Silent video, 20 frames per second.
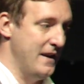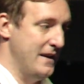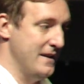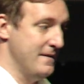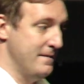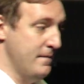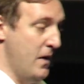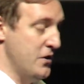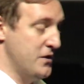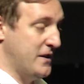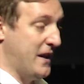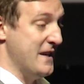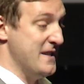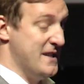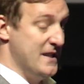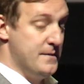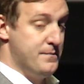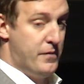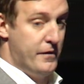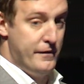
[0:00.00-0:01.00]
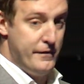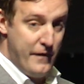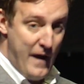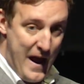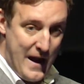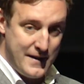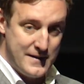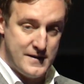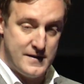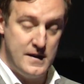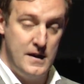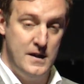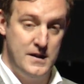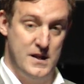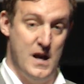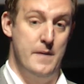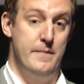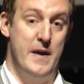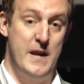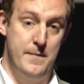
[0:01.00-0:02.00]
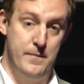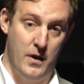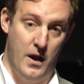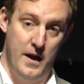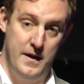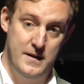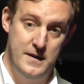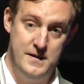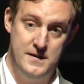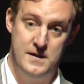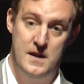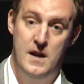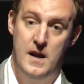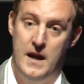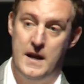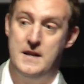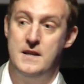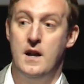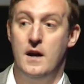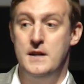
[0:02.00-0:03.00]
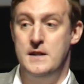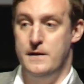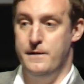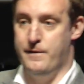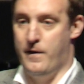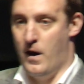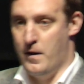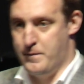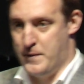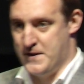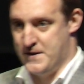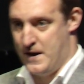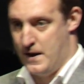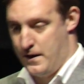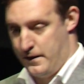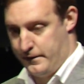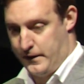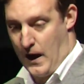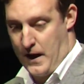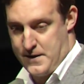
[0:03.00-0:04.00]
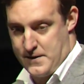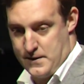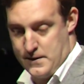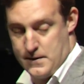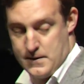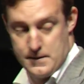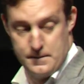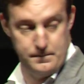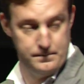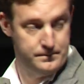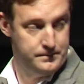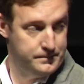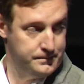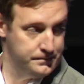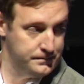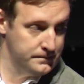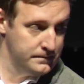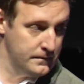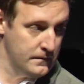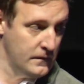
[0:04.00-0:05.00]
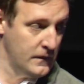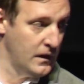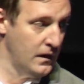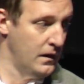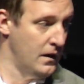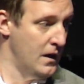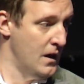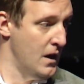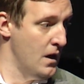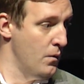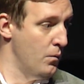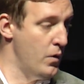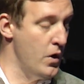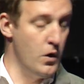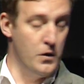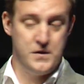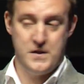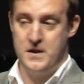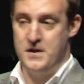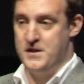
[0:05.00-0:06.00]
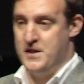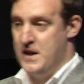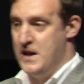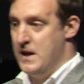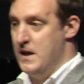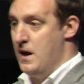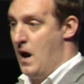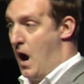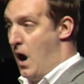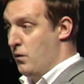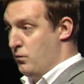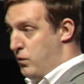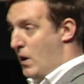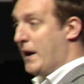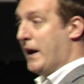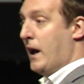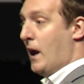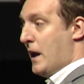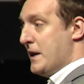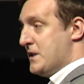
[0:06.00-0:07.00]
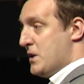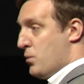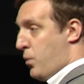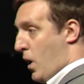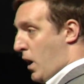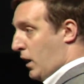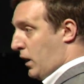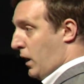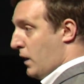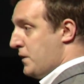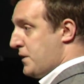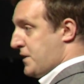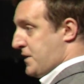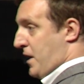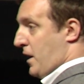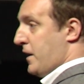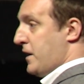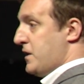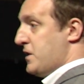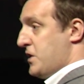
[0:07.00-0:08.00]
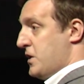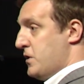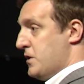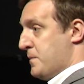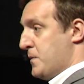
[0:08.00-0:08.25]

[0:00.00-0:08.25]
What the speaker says: in most cases, prevent diabetic blindness in 95% of cases. We also see regulated workloads starting to use